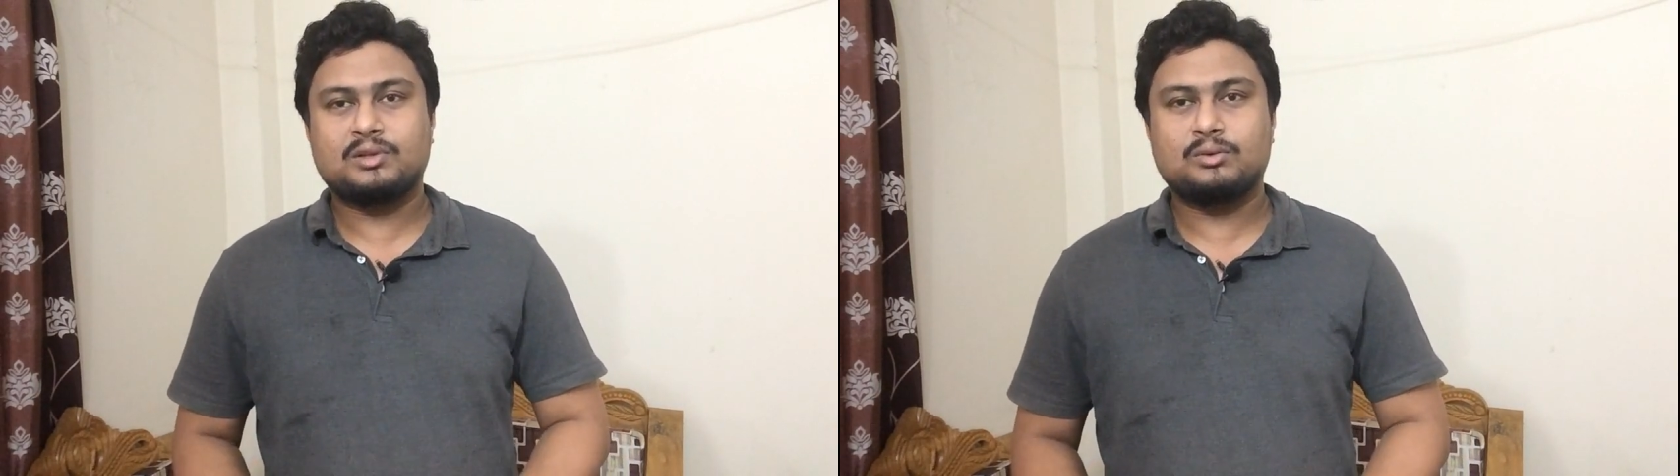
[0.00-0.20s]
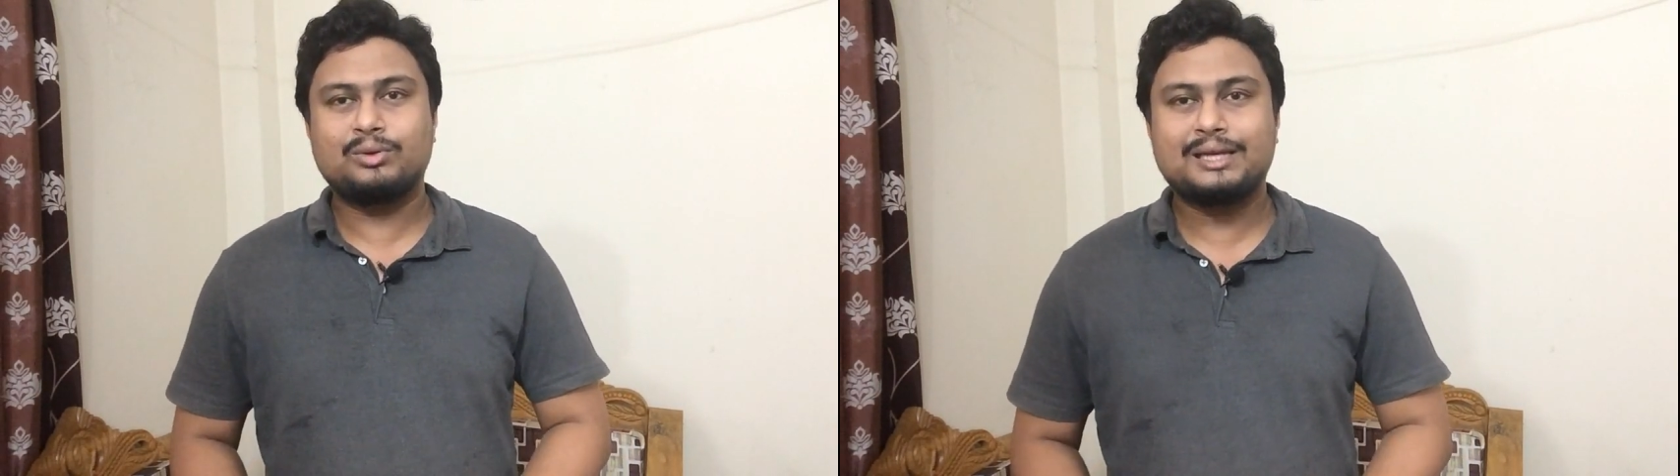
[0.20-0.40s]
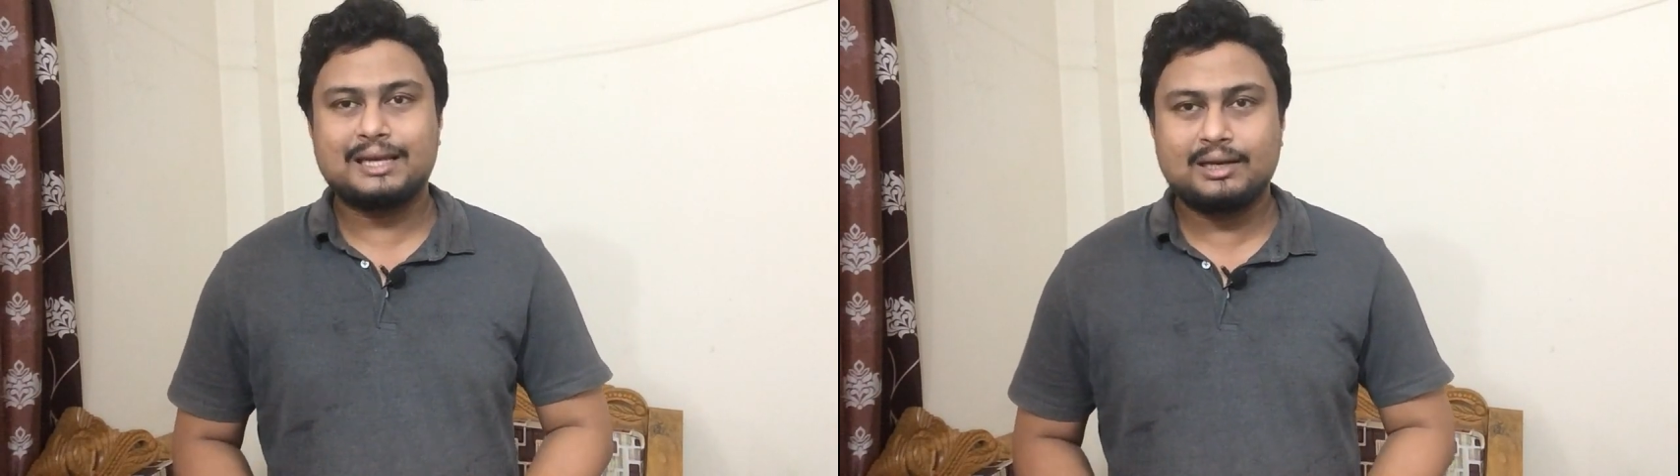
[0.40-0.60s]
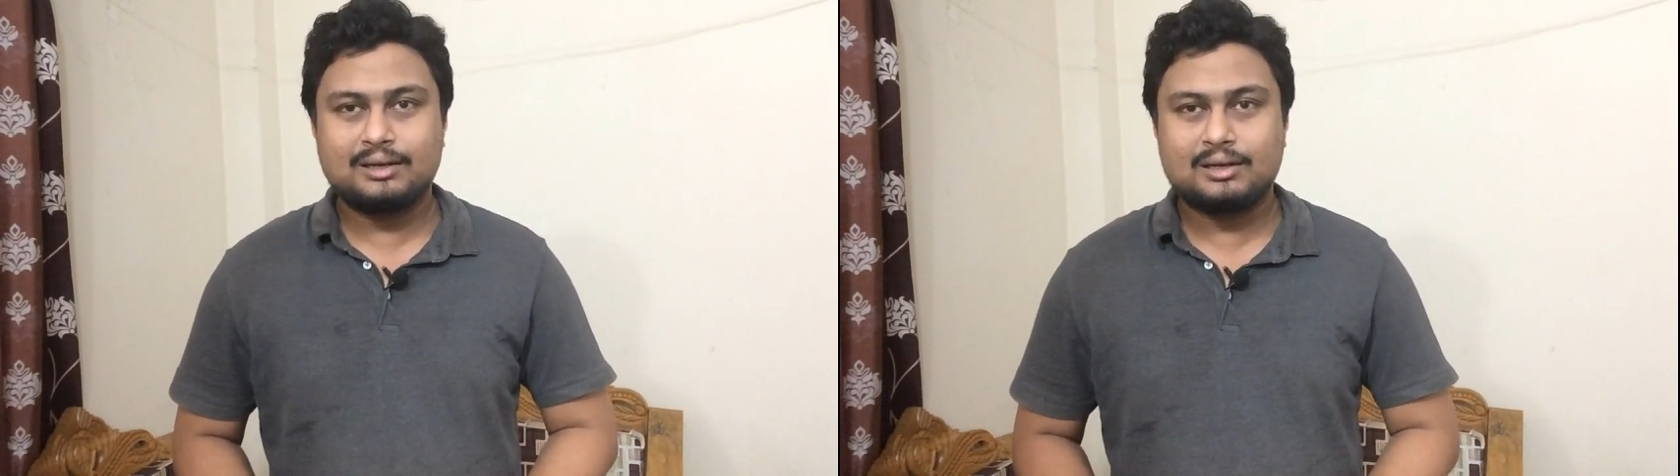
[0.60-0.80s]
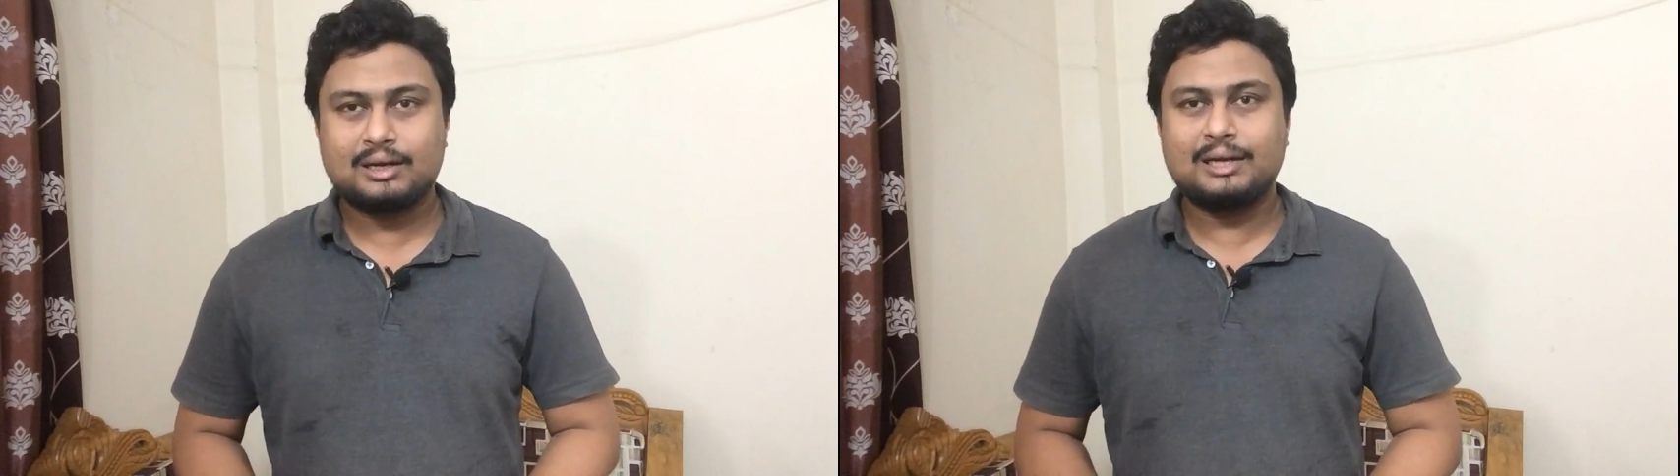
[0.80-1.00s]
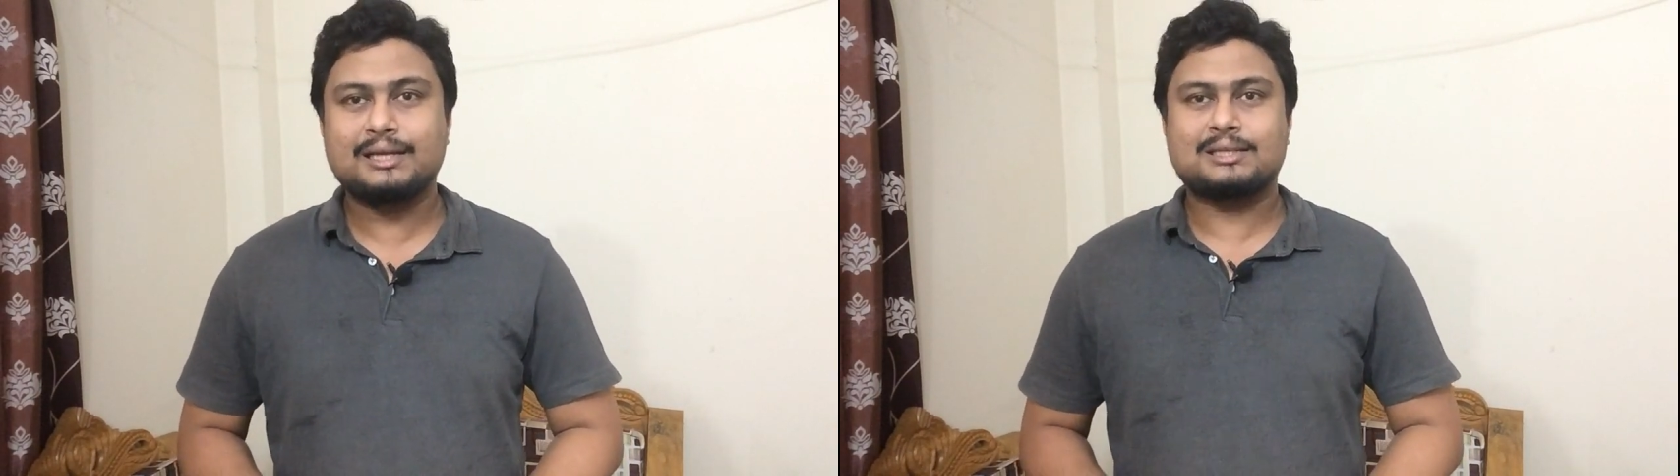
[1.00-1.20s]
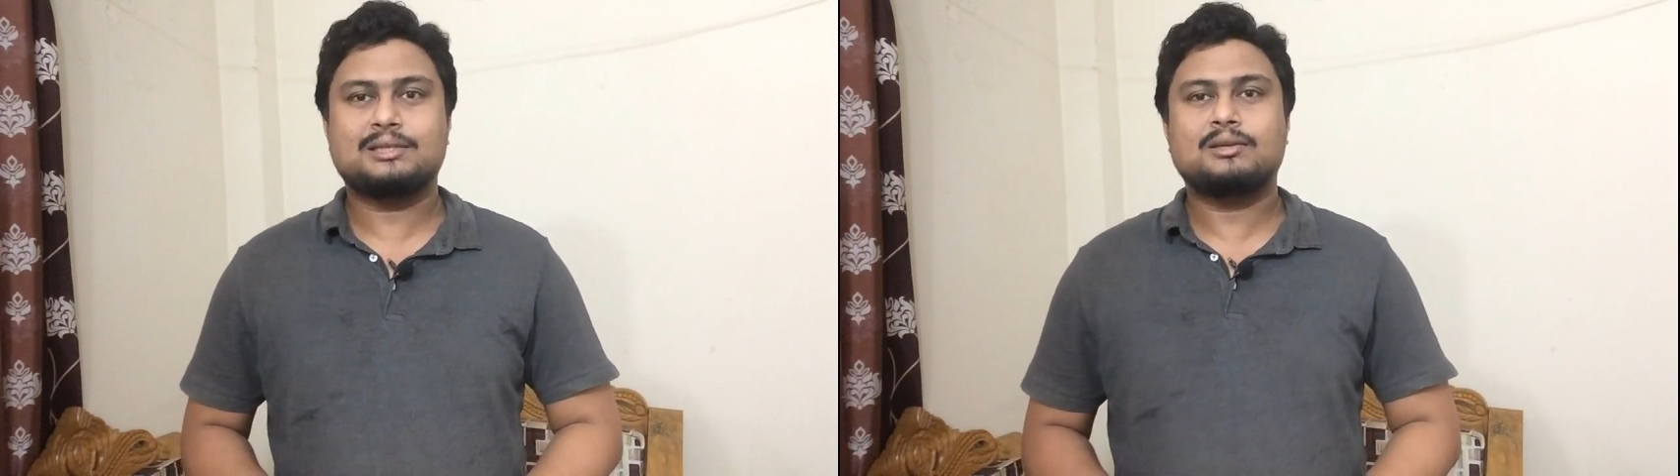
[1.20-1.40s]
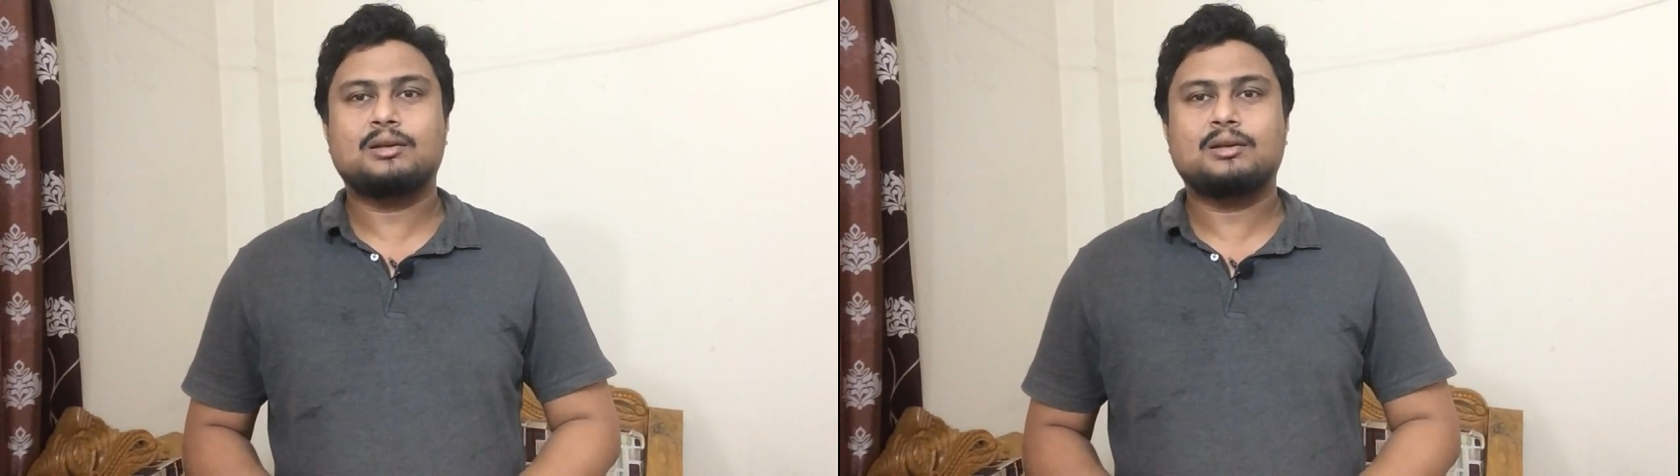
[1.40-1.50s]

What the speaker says: we can connect